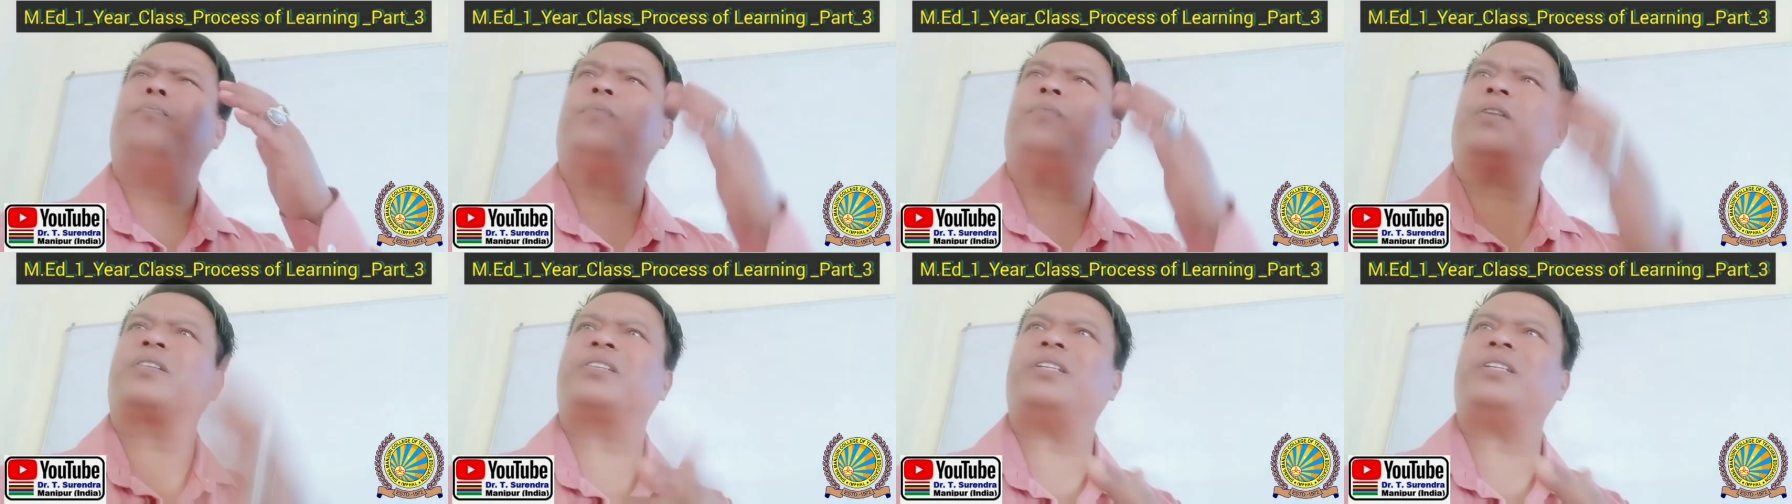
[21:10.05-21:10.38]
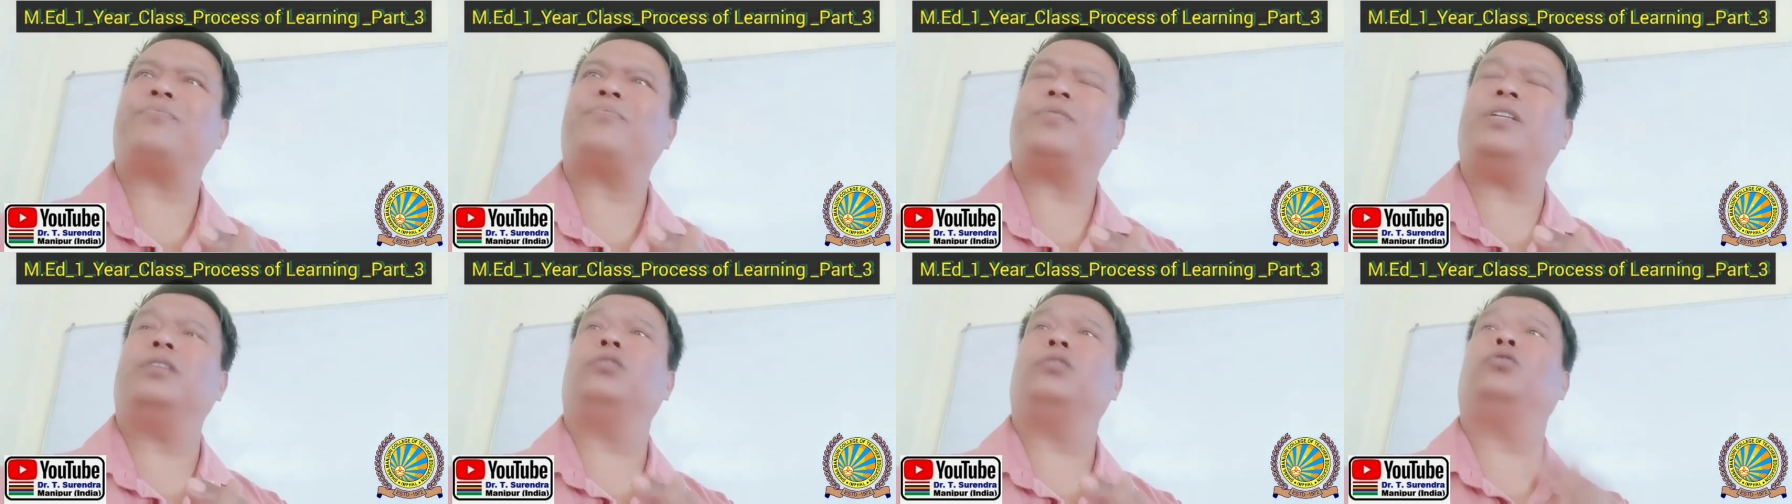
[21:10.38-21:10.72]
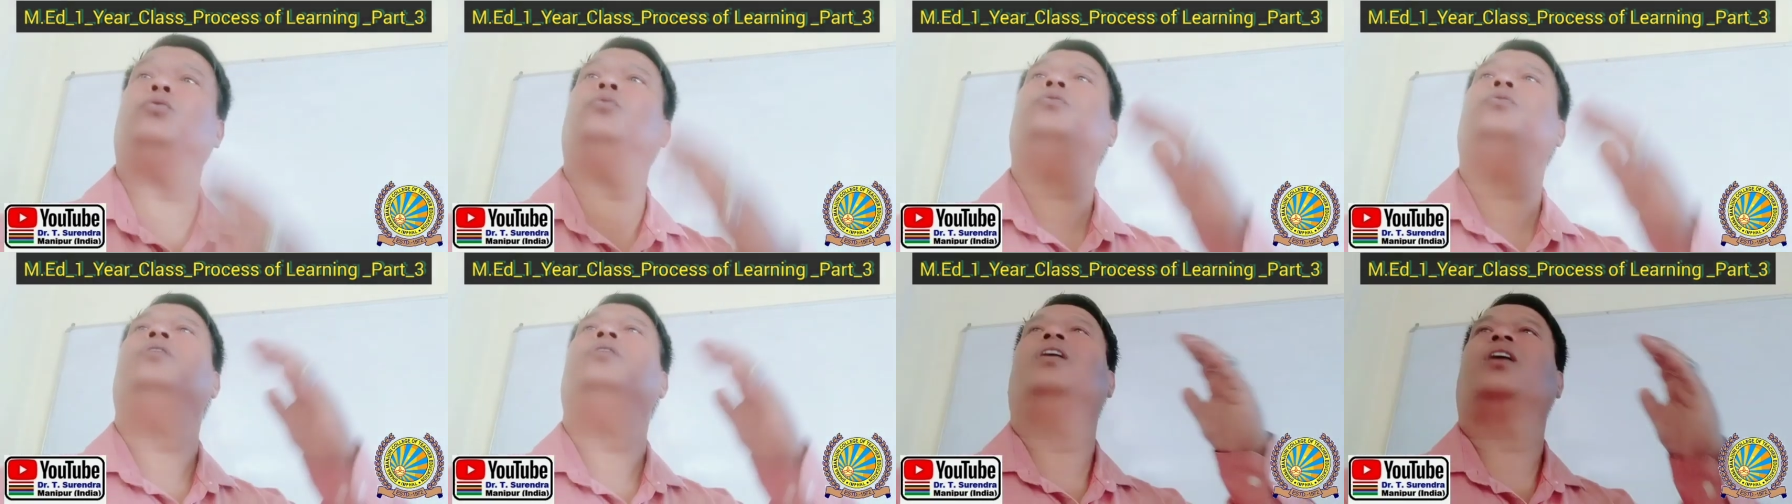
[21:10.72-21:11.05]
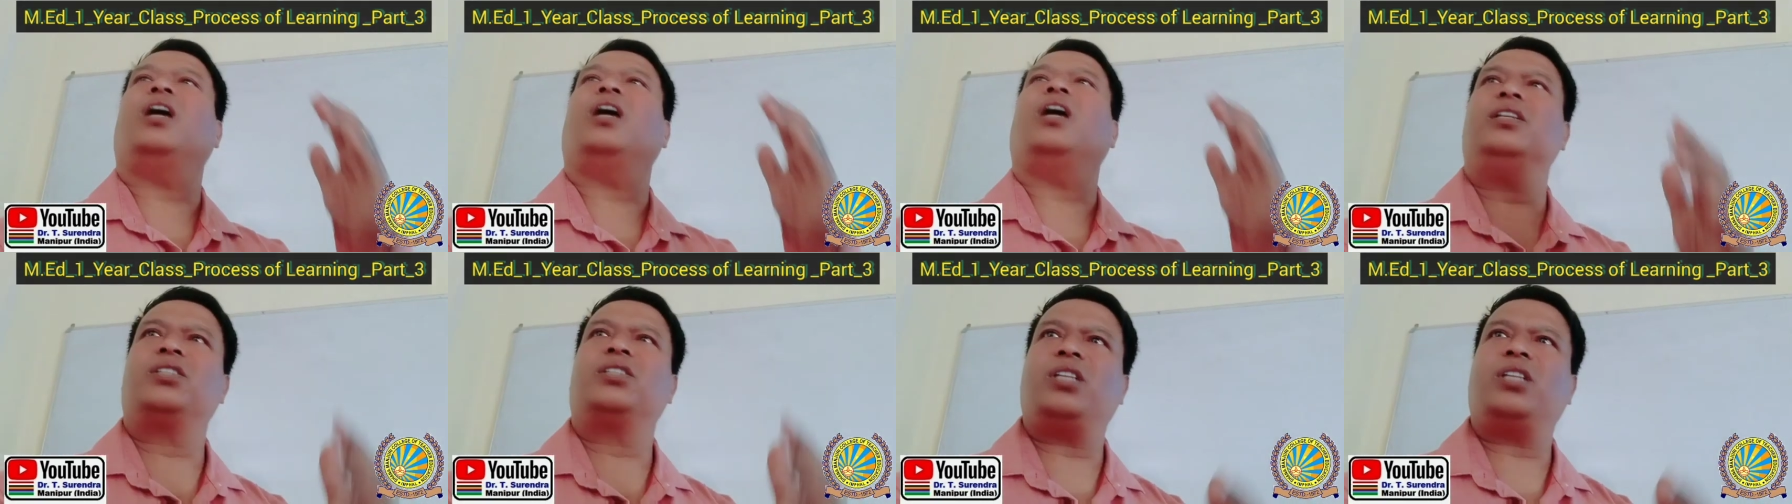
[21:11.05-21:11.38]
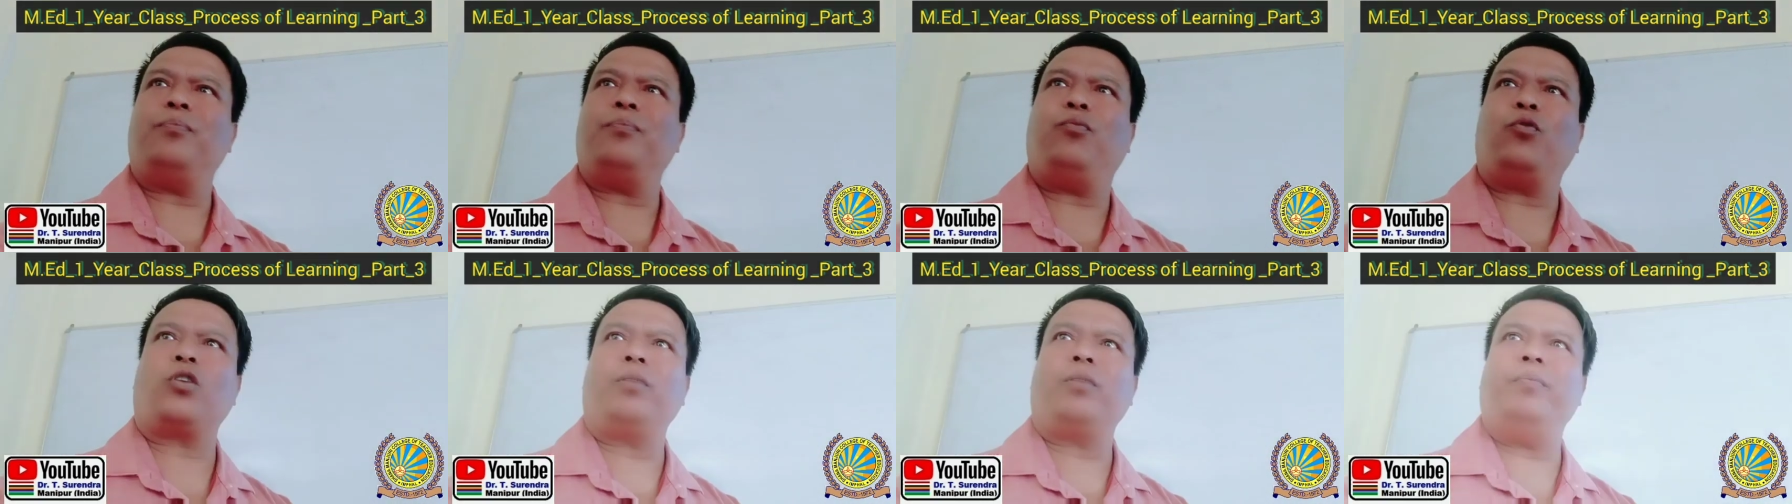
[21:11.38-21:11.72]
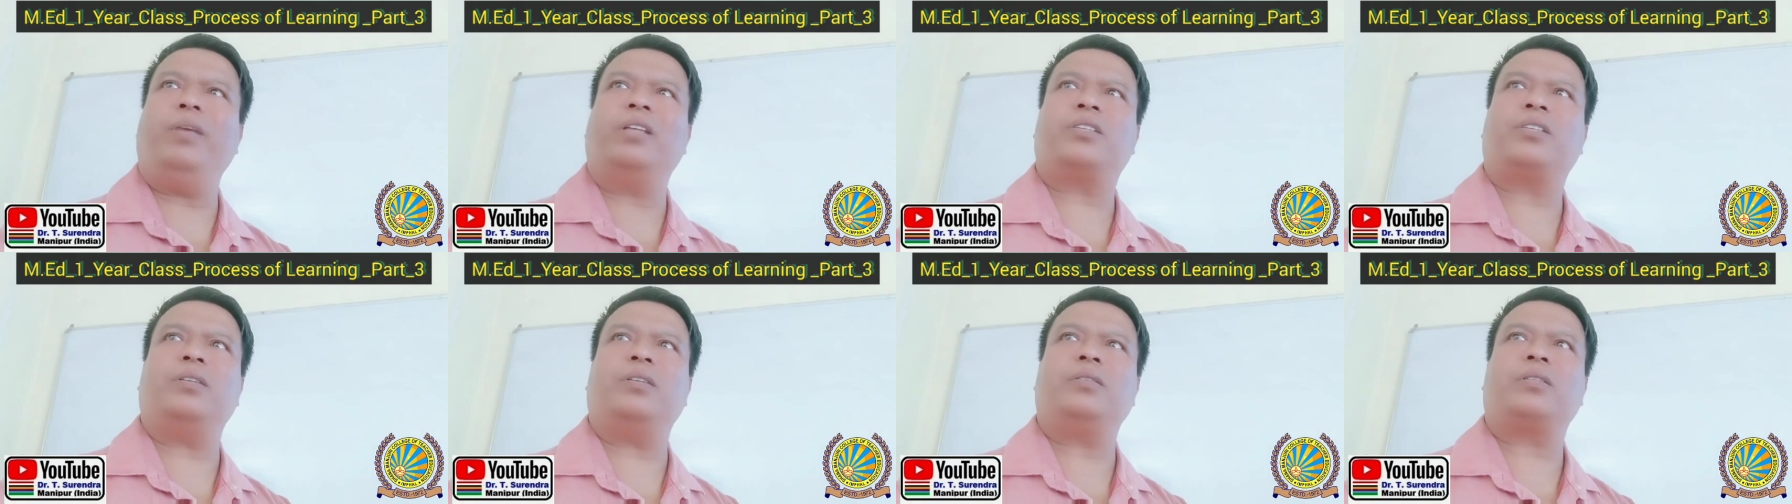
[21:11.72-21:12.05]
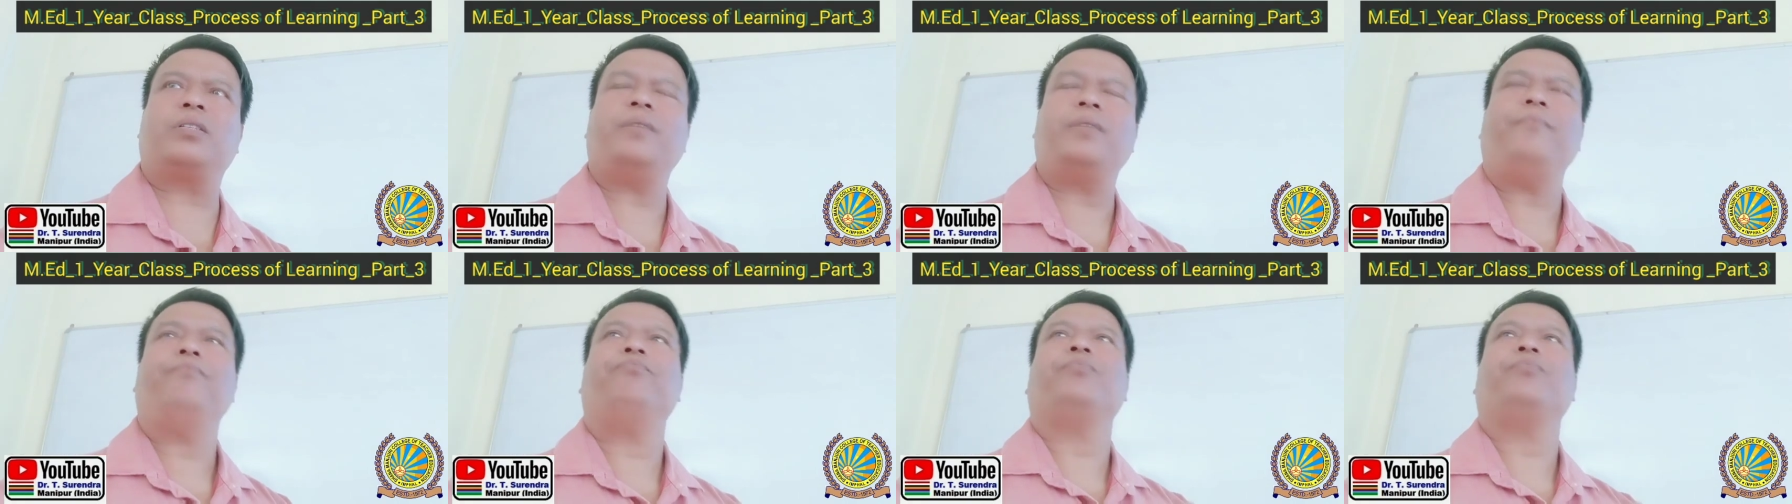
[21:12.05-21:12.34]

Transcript: perception to concept formations.